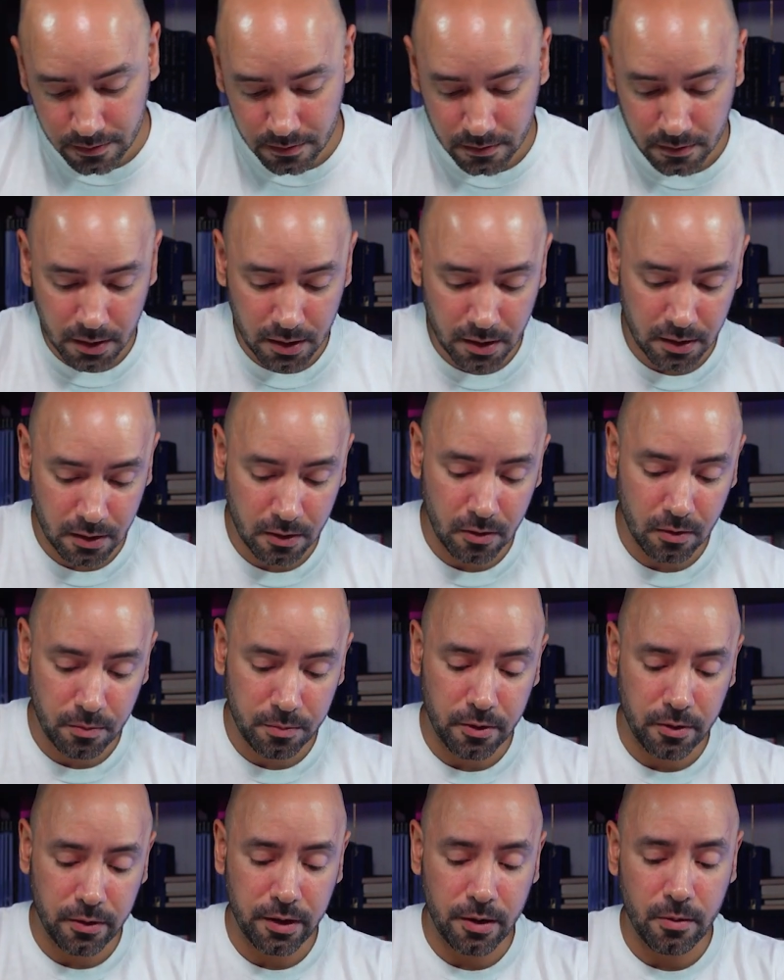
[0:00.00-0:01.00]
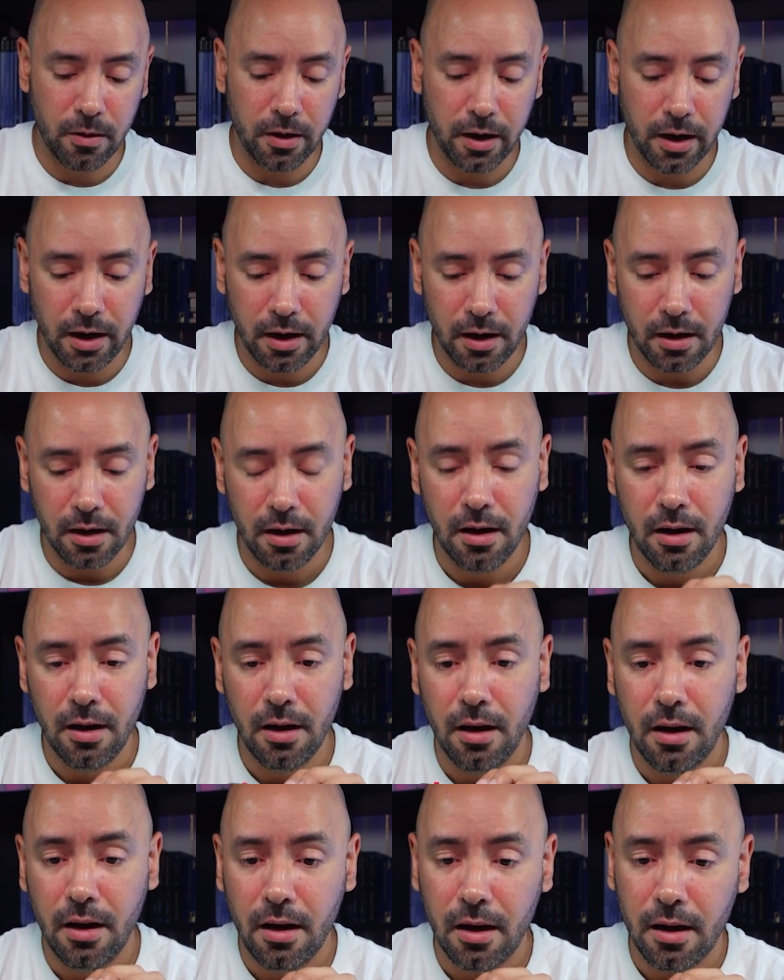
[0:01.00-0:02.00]
GoPro Hero 8.
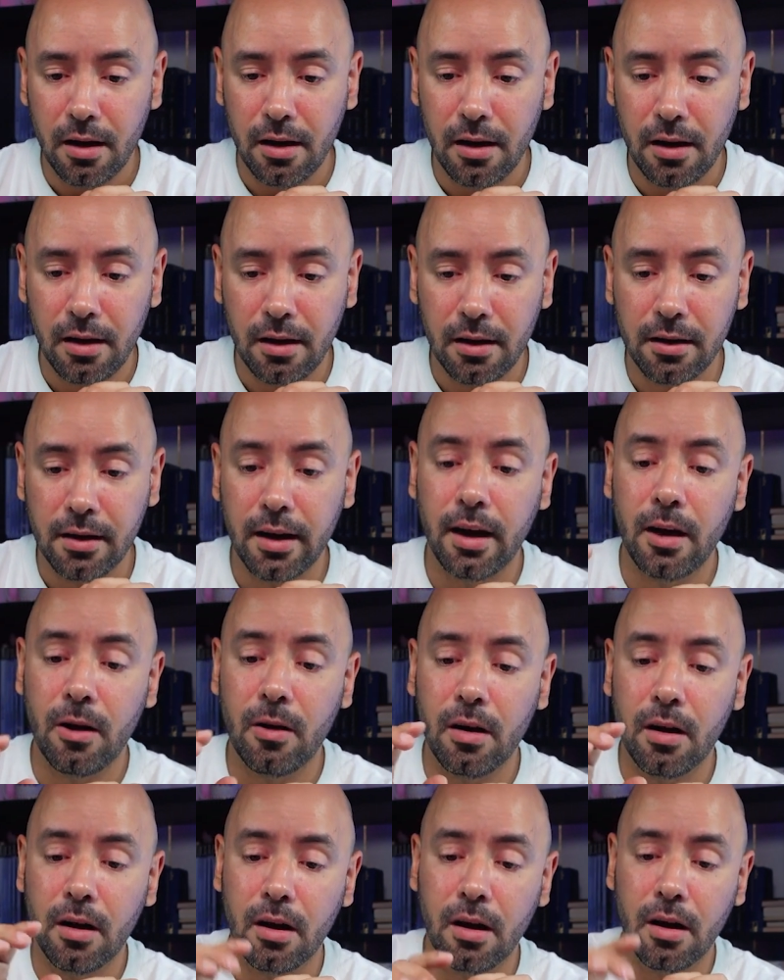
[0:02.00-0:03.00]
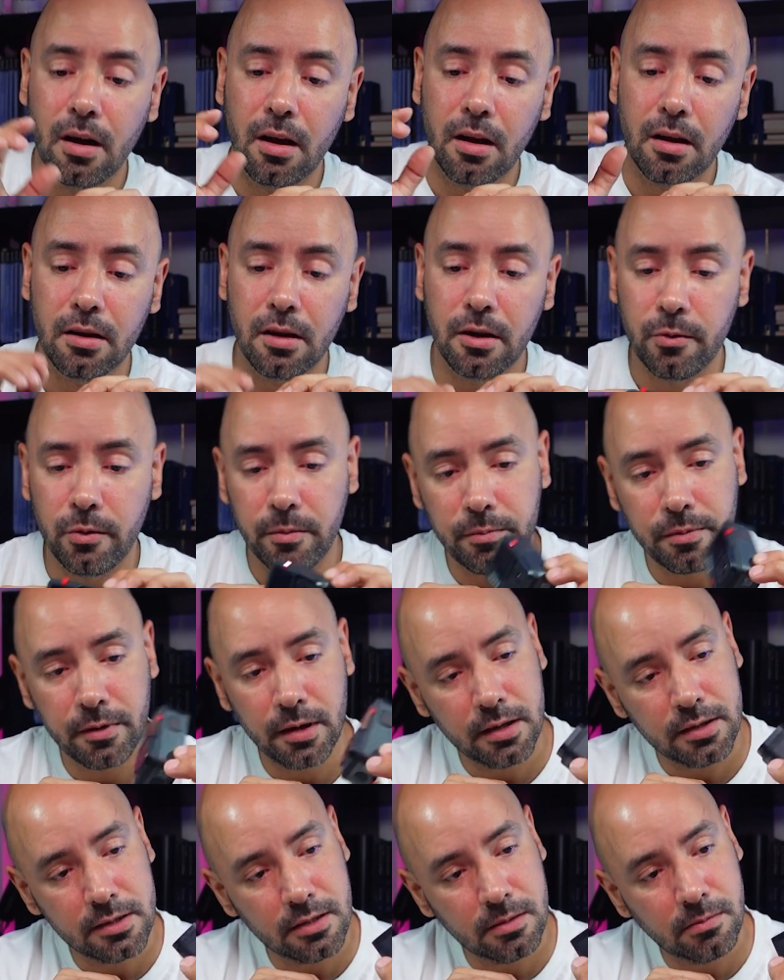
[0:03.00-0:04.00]
Now the
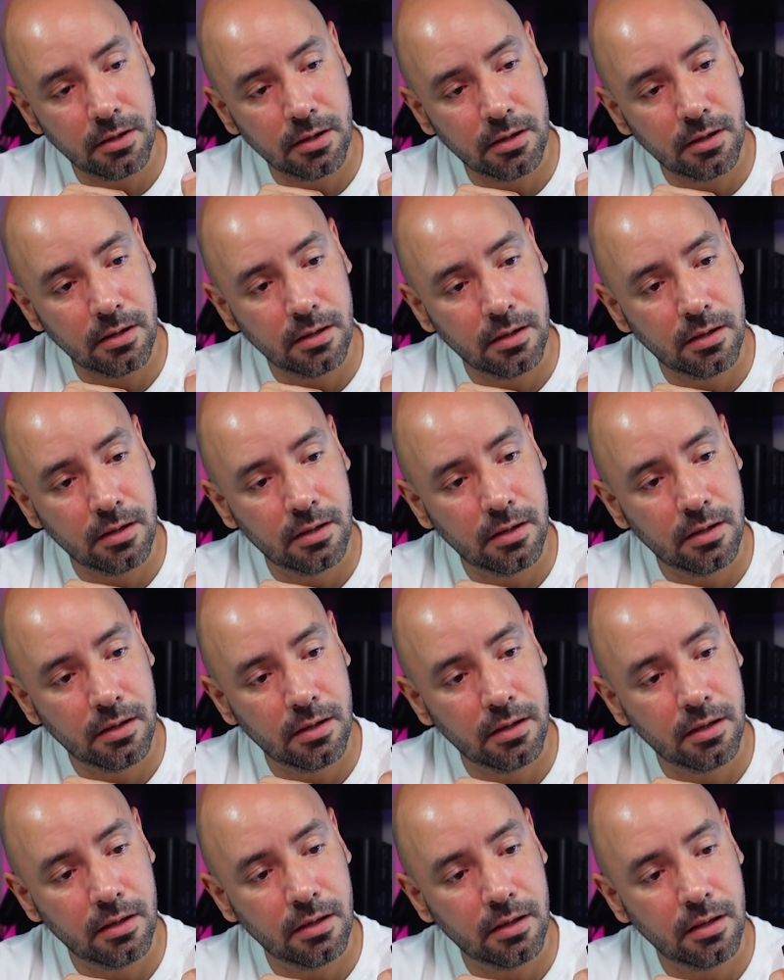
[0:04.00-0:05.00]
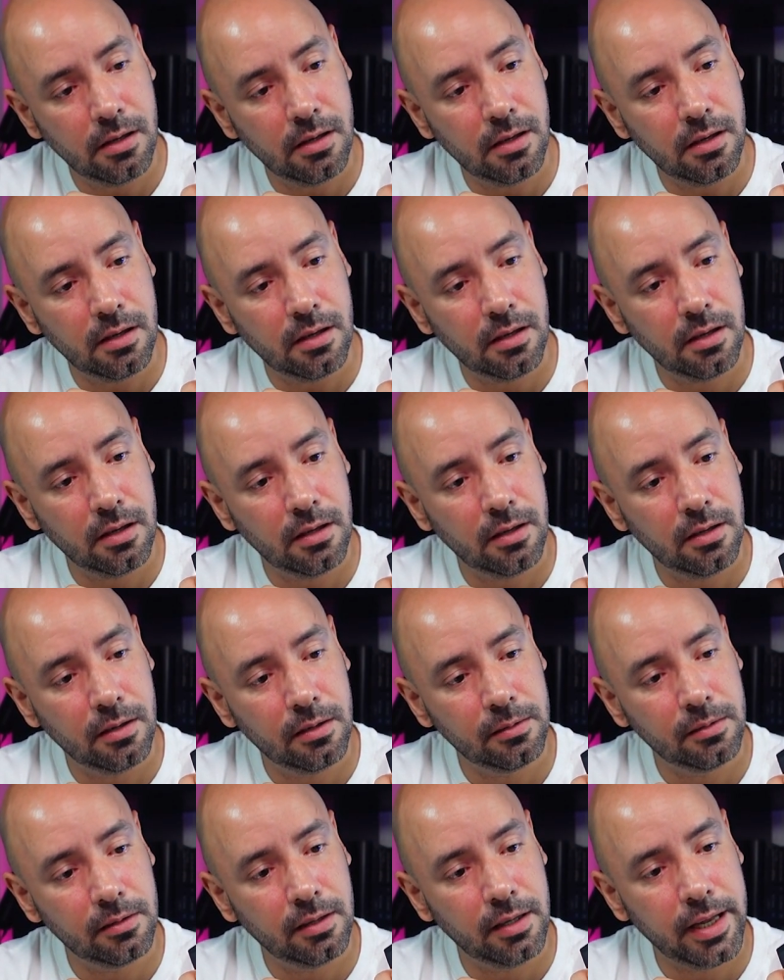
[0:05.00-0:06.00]
replaceable
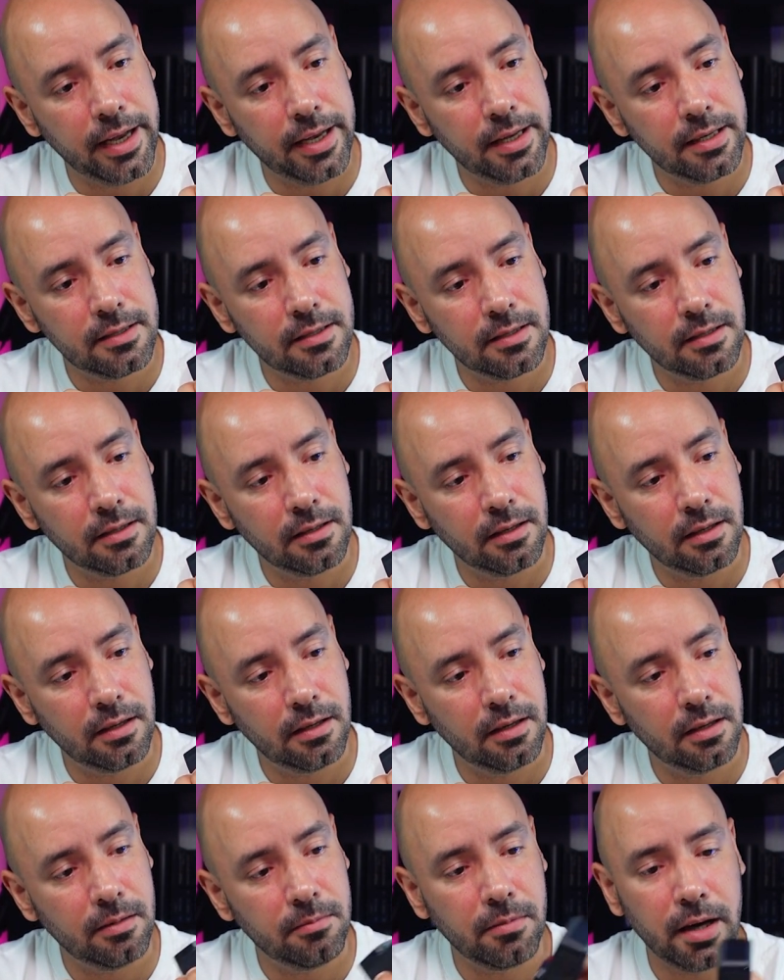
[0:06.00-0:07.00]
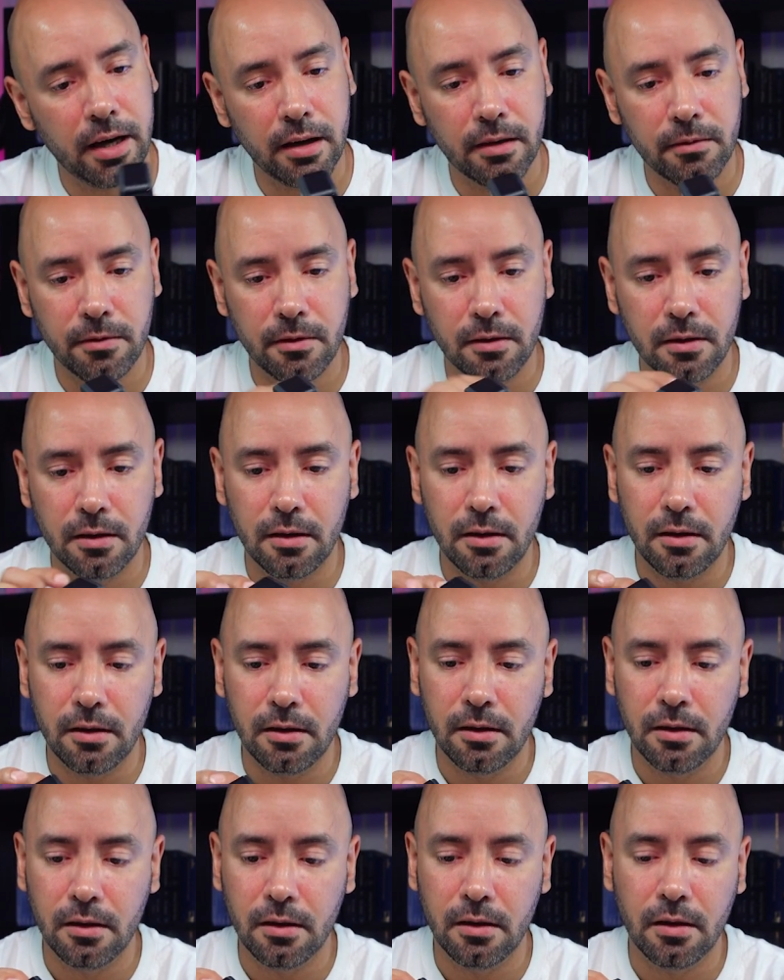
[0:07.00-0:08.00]
lens came back from the,
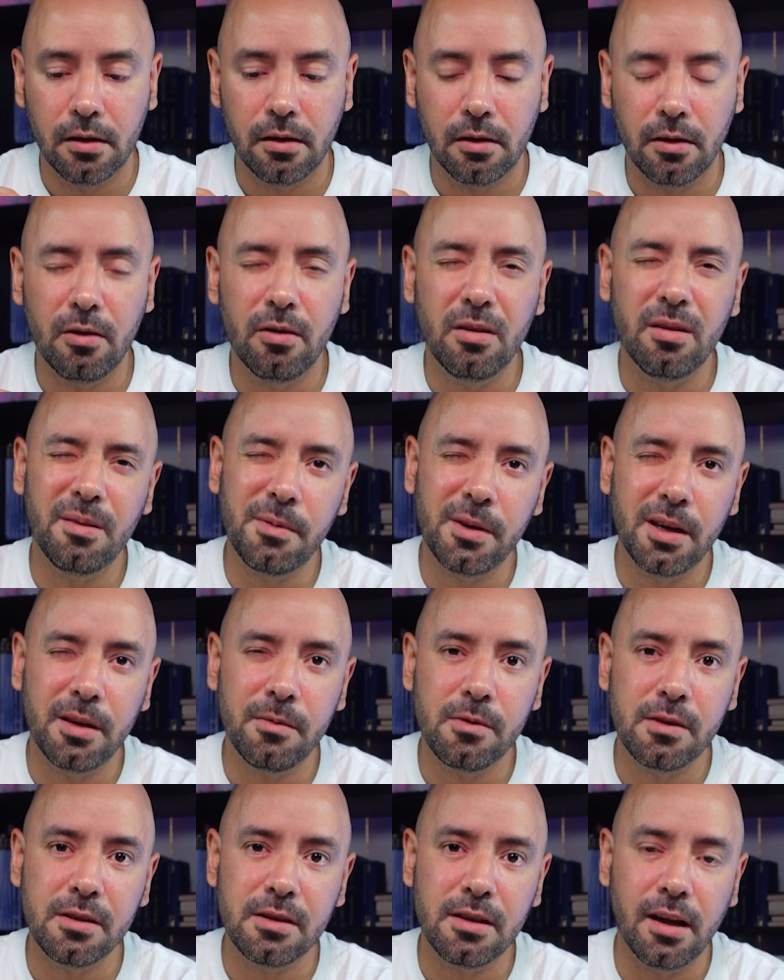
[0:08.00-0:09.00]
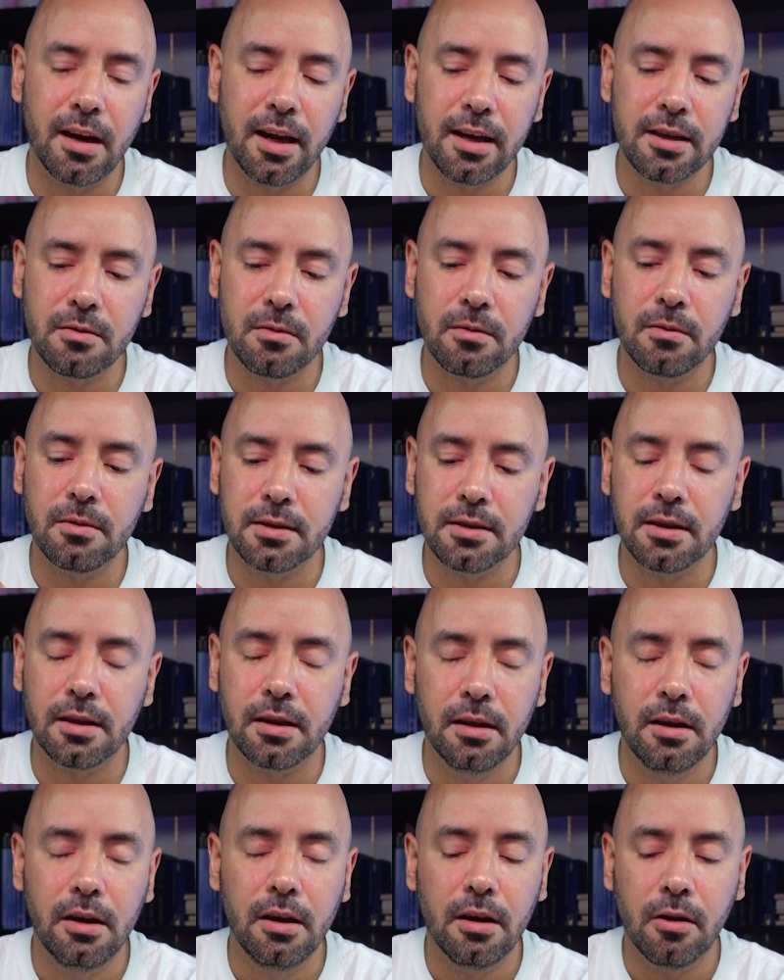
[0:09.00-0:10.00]
well, I believe the last one was
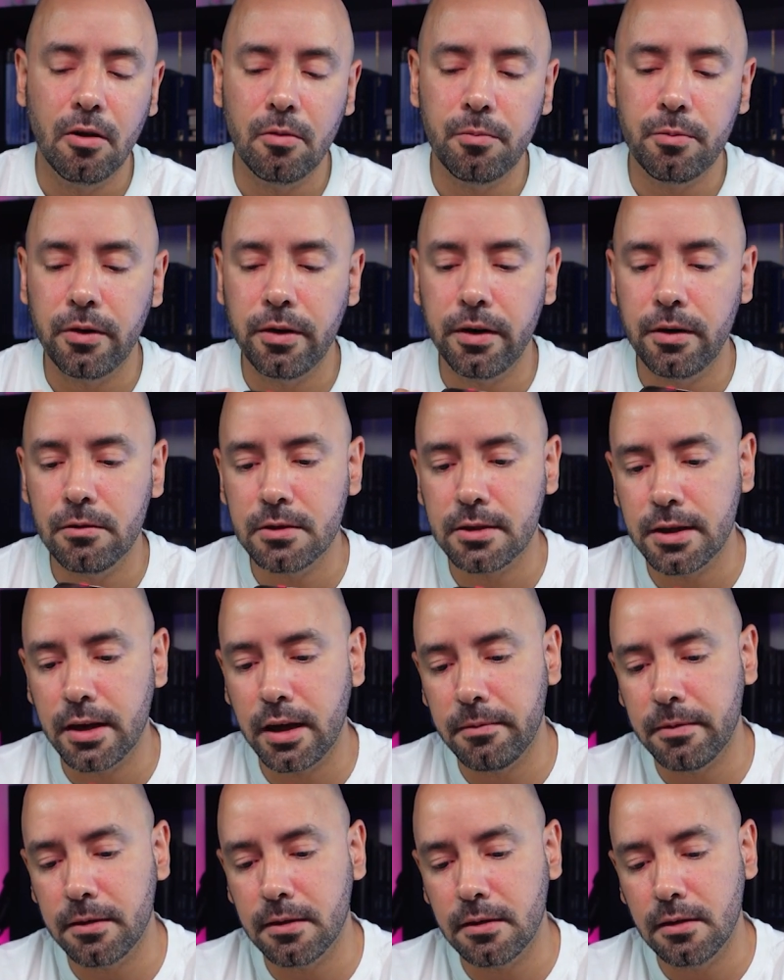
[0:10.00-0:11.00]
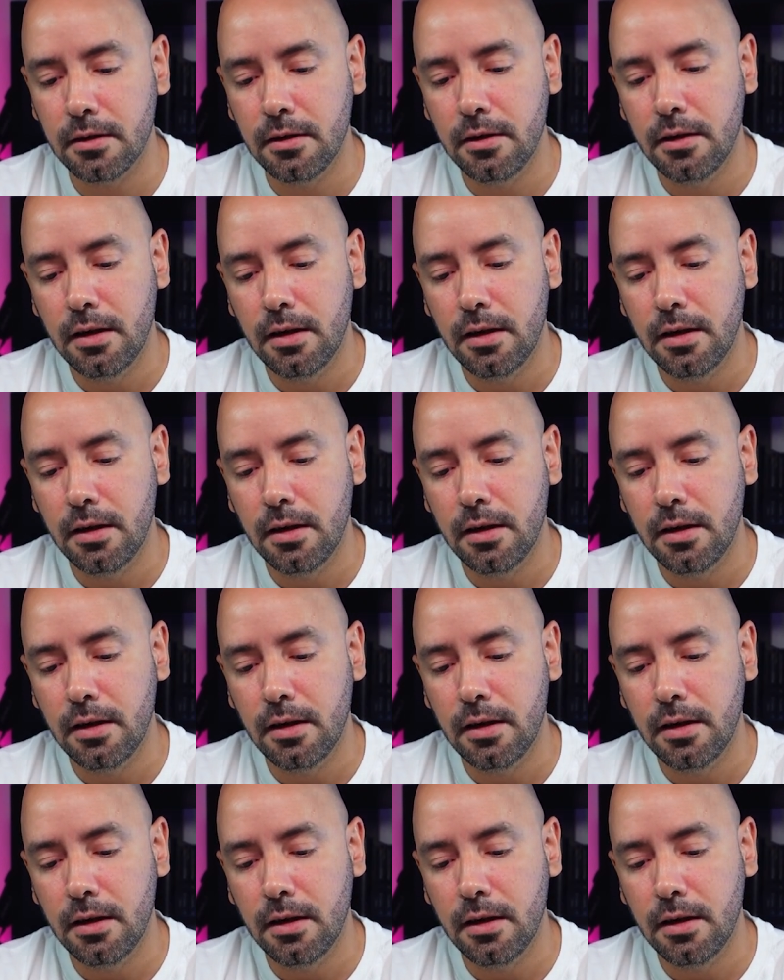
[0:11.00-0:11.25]
a GoPro Hero 7.